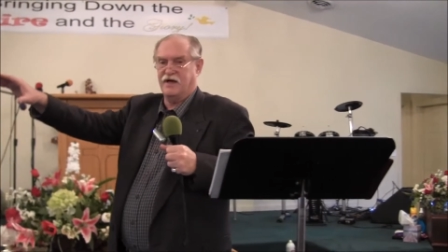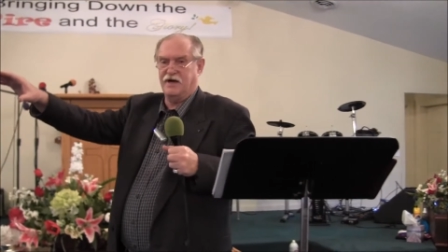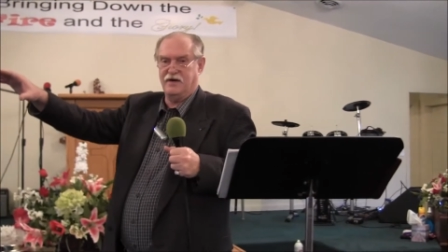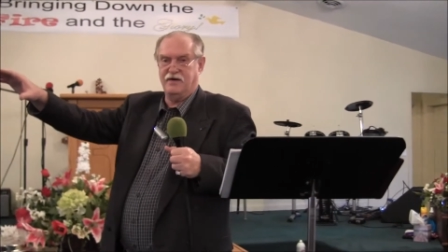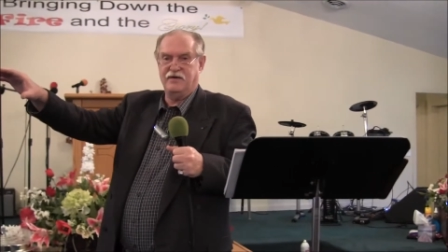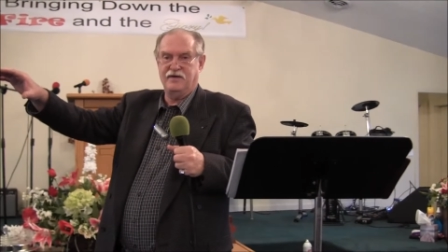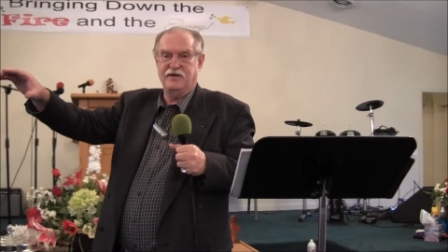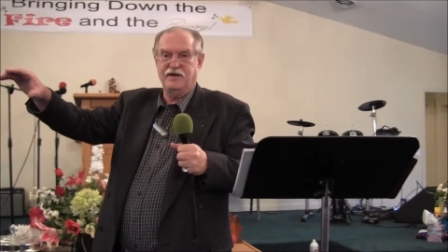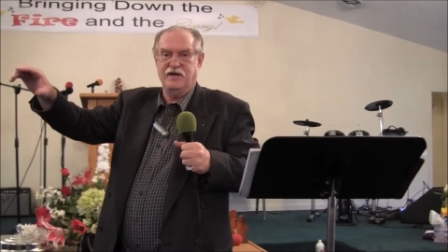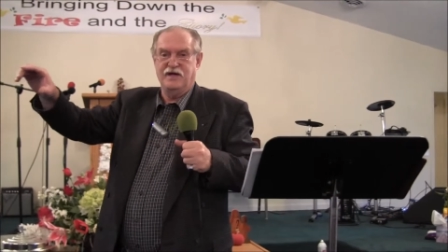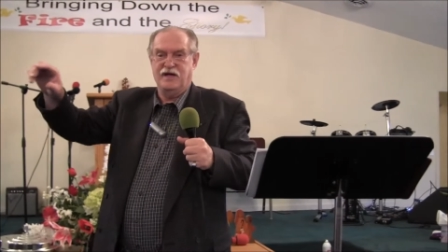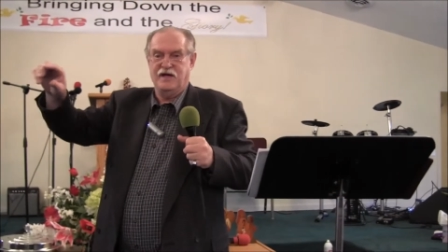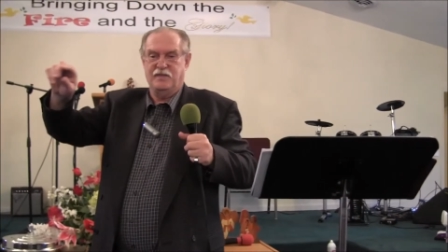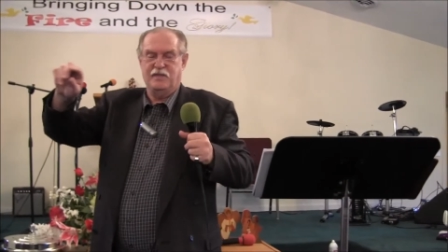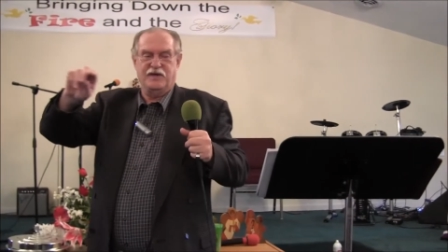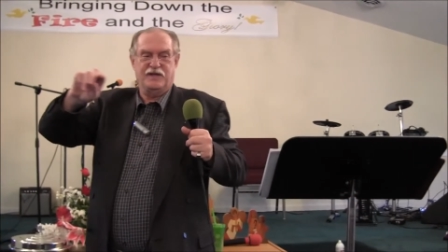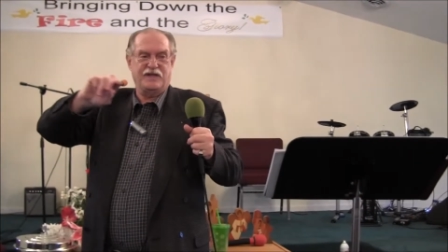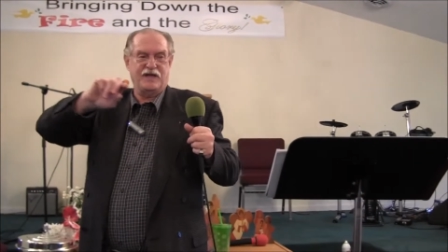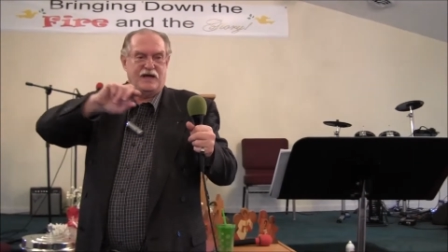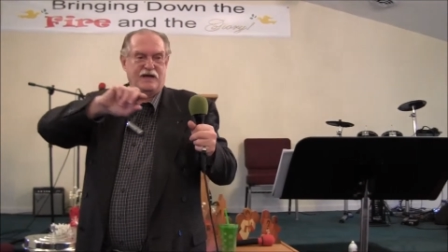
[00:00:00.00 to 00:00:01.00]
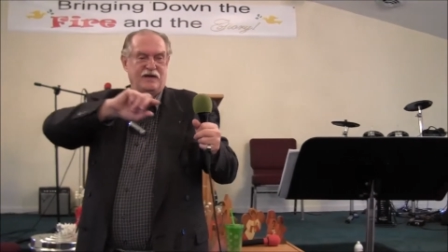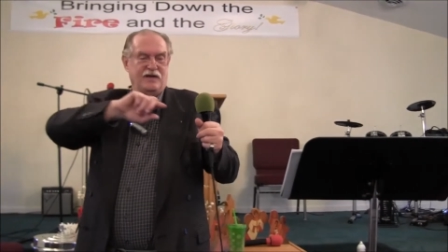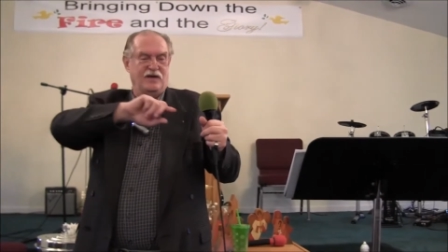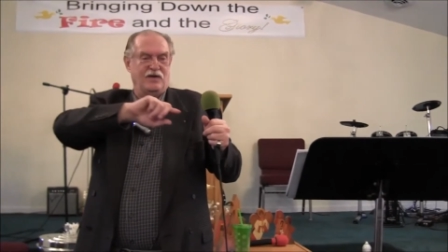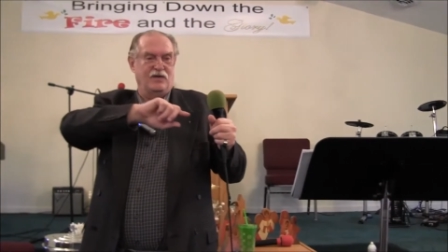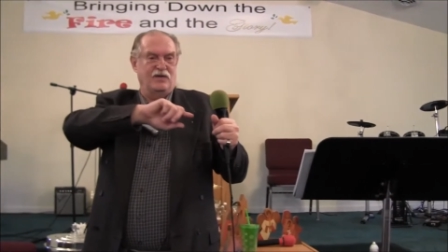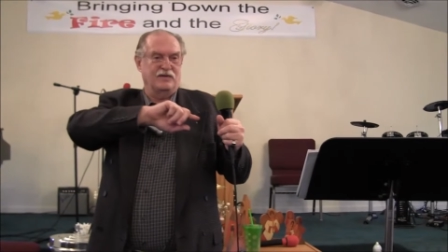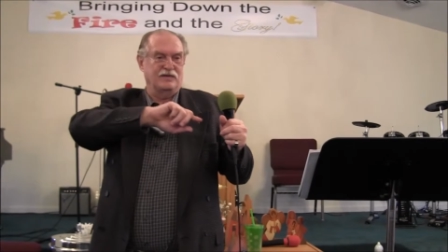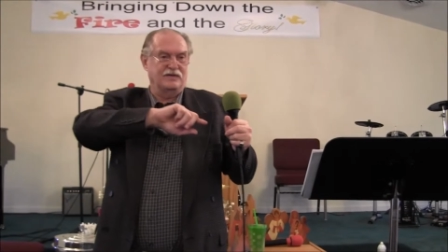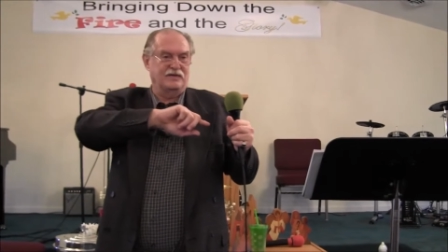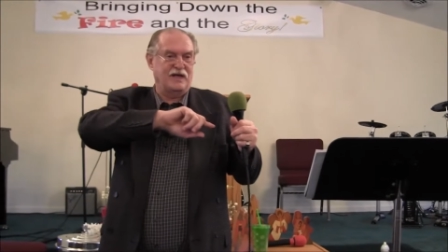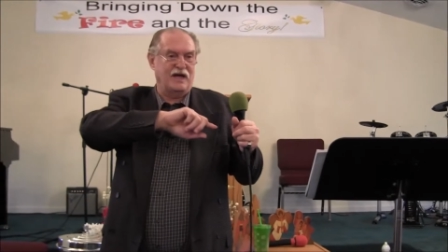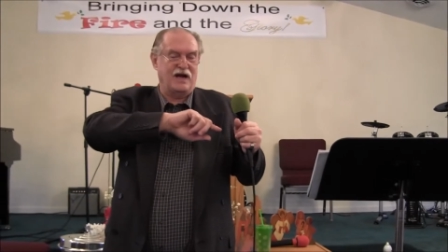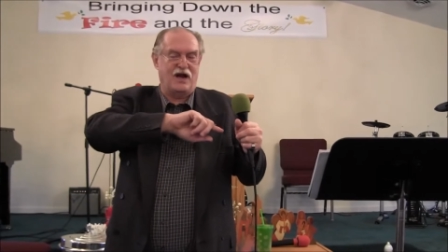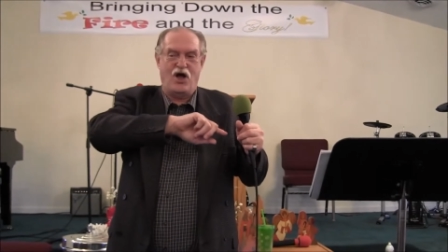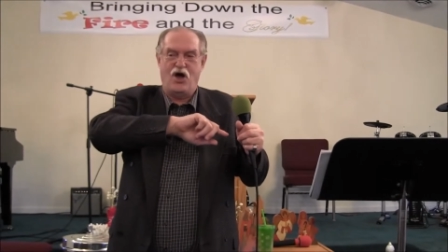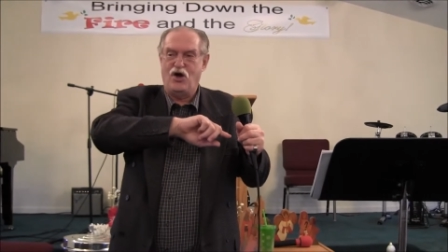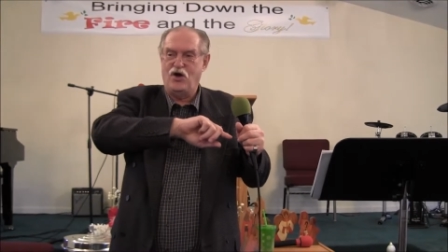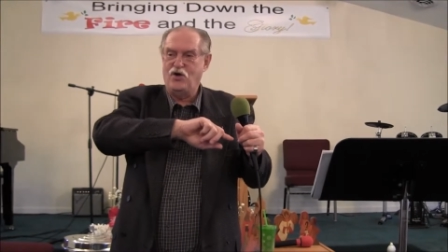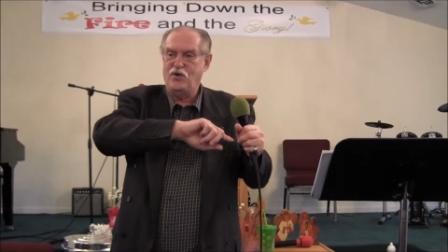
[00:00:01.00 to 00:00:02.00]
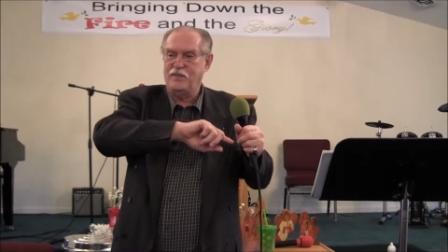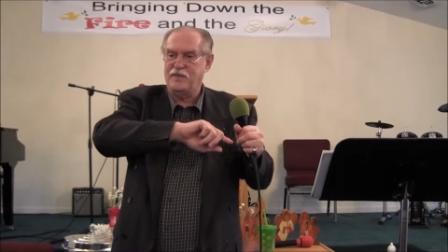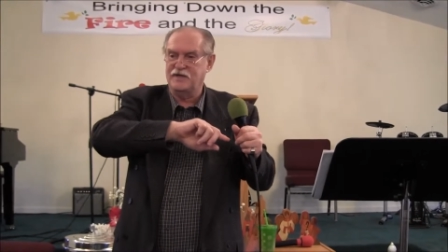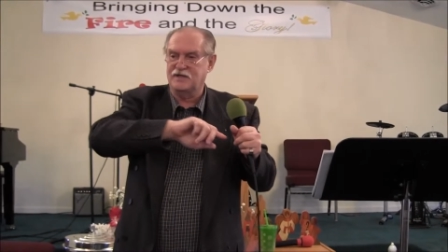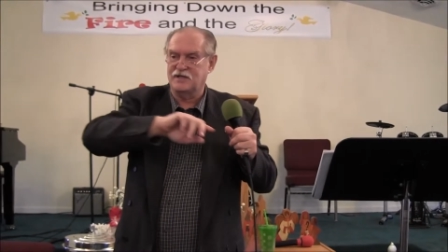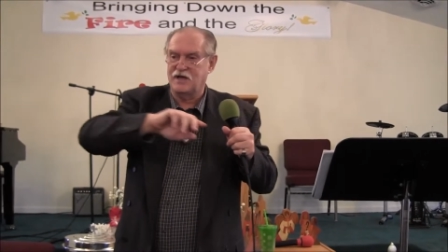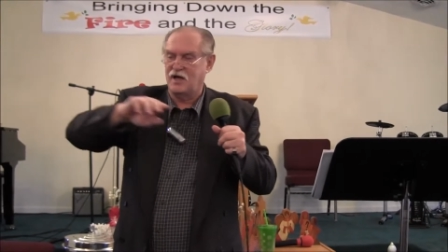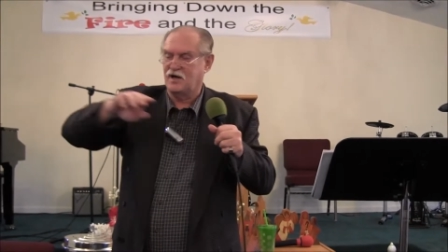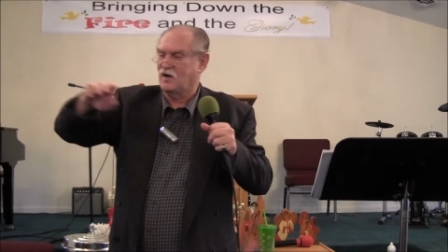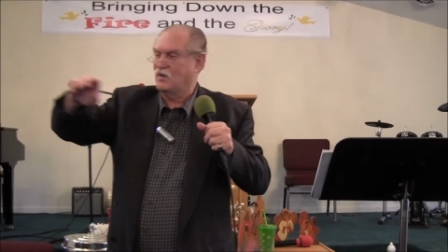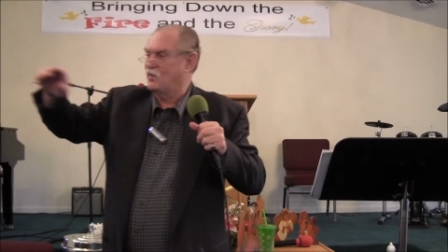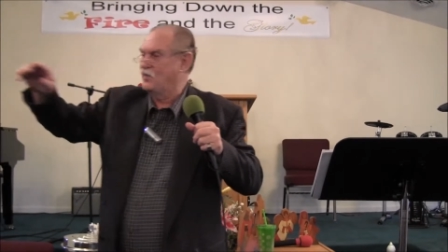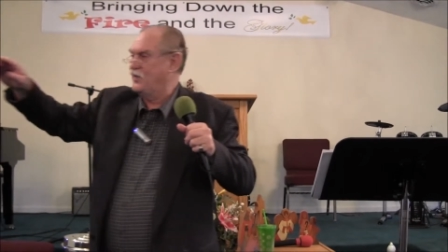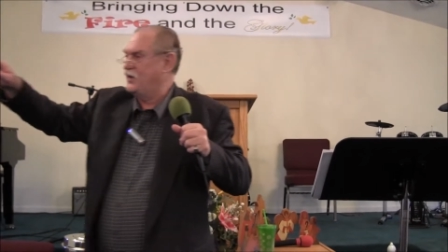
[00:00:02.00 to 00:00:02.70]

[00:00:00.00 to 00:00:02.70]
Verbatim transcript: there, but that that hope is like a